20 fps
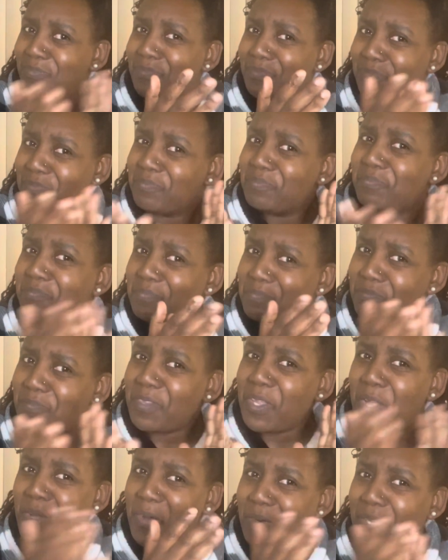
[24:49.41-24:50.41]

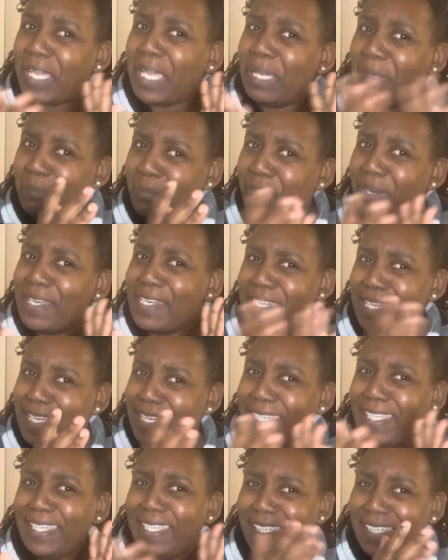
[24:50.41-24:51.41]
Okay,
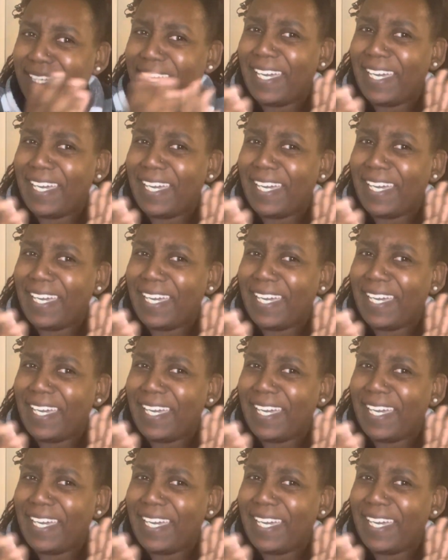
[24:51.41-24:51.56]
Britney.